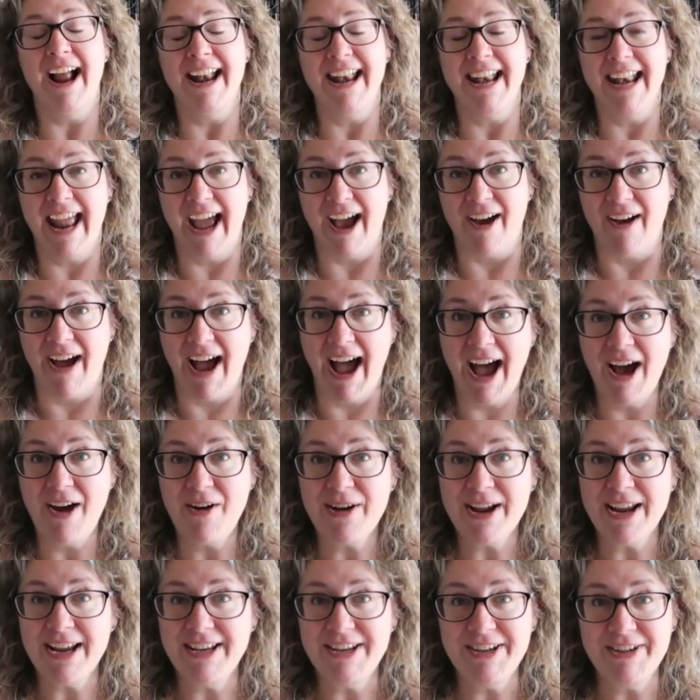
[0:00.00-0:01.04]
now, how
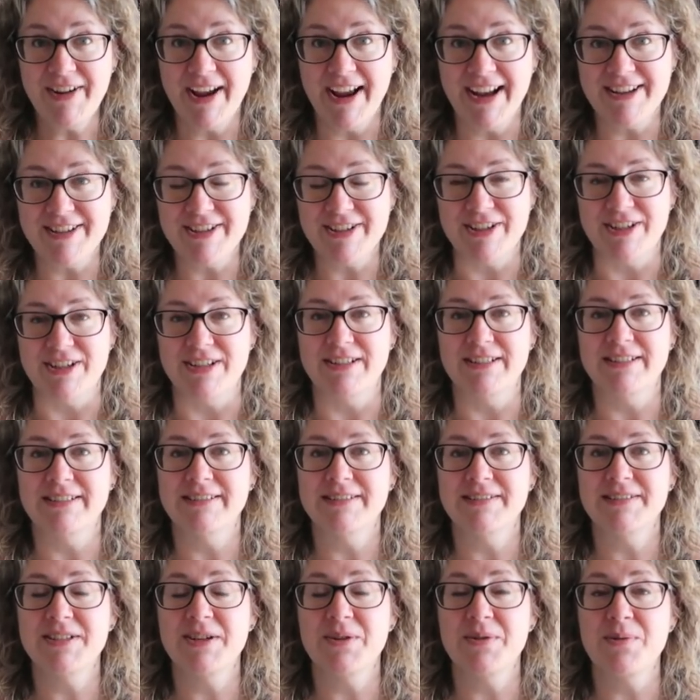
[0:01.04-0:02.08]
can you enter?
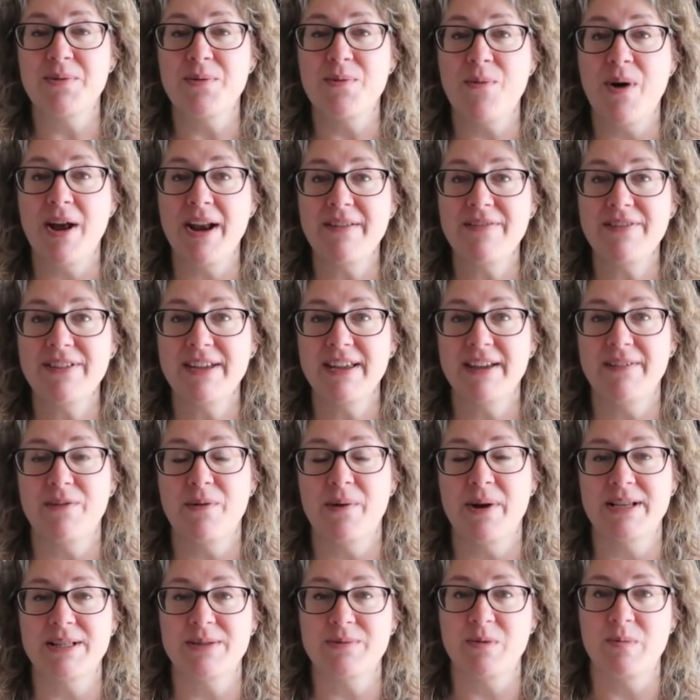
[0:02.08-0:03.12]
So one of the
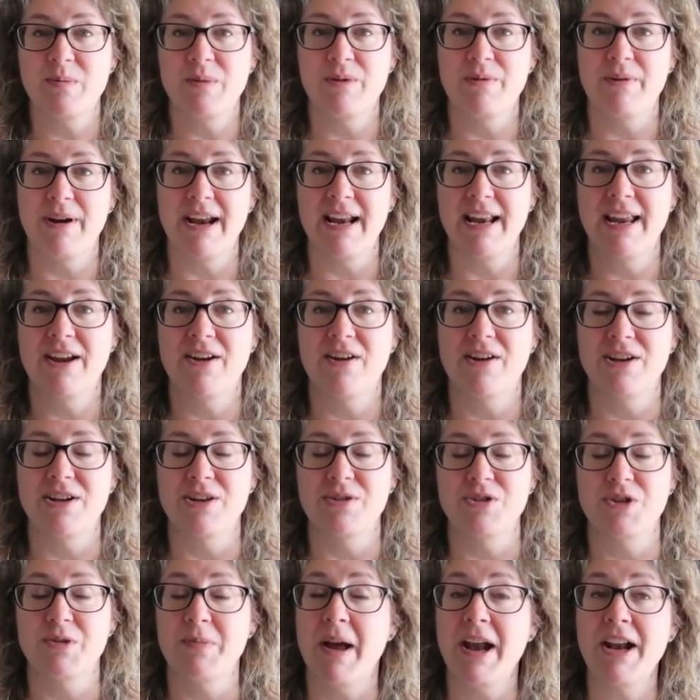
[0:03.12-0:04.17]
giveaways will be right here on
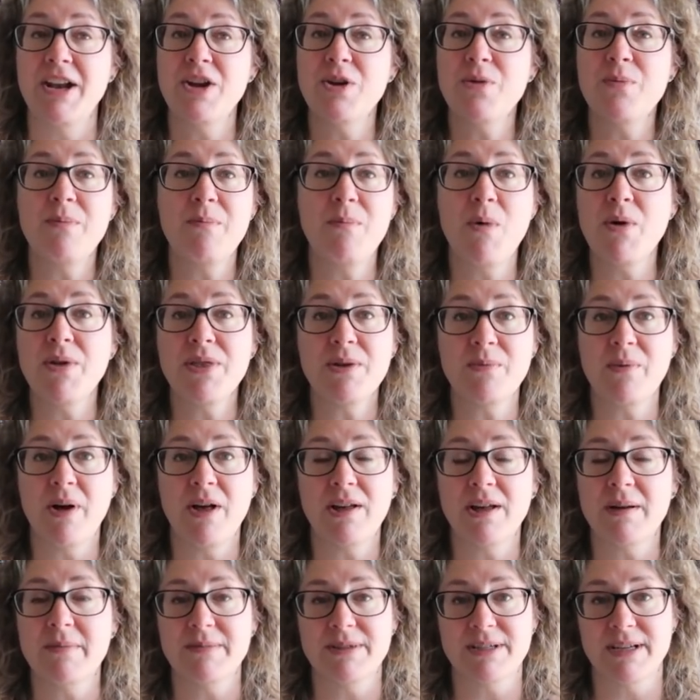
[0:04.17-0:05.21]
YouTube, and you're more than
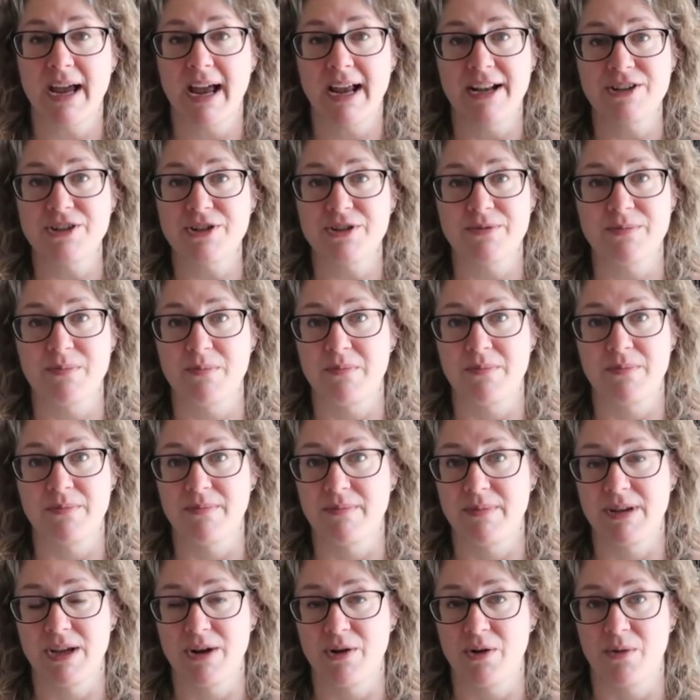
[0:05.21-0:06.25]
welcome to enter,
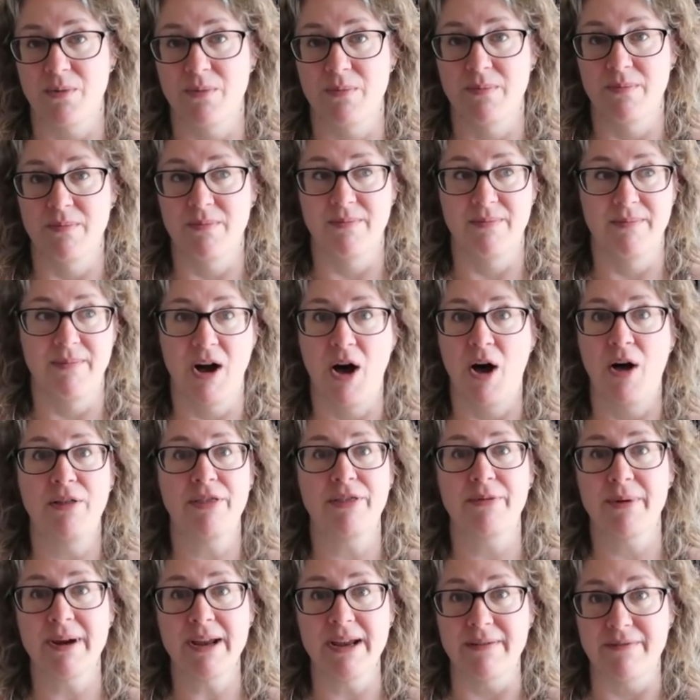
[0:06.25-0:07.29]
you know, all
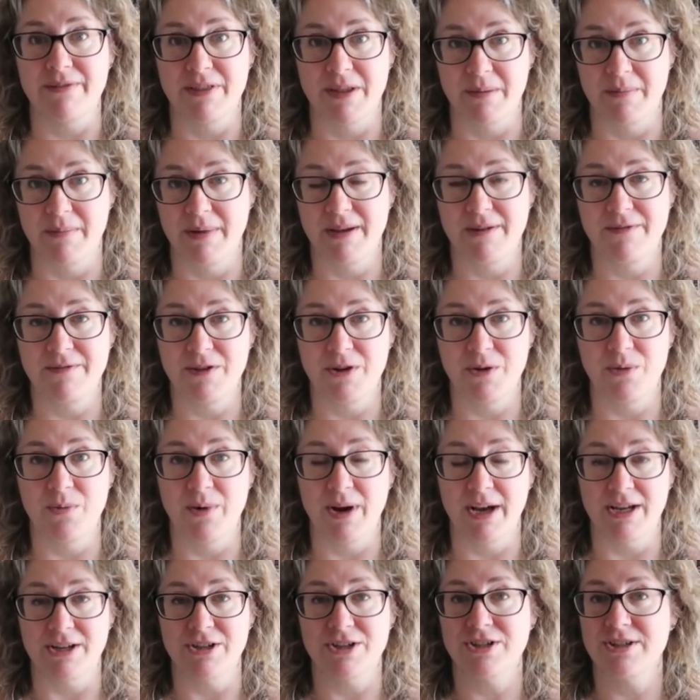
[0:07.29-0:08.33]
three of them if you
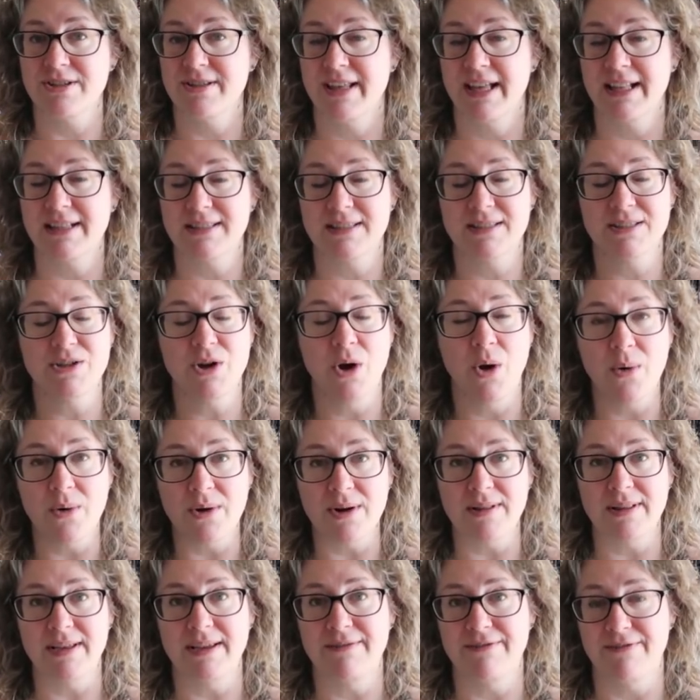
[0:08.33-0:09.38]
wish. That's
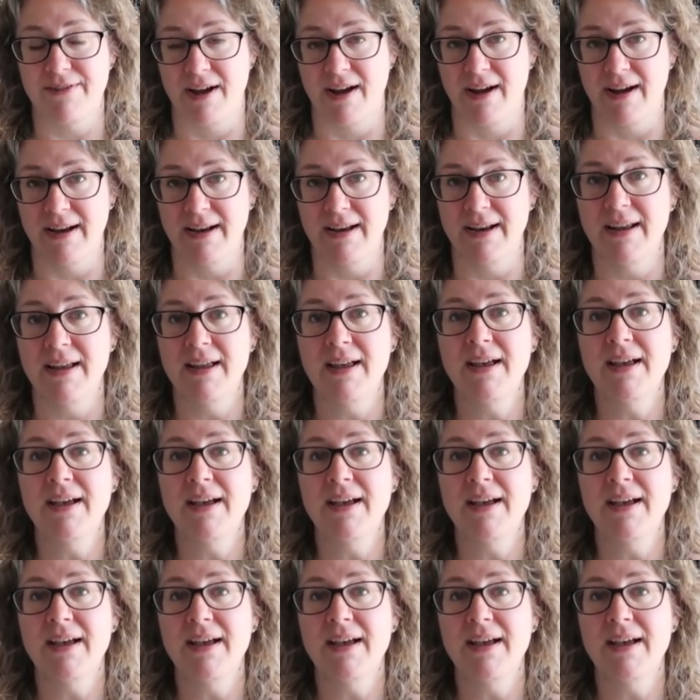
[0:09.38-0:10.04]
totally fine.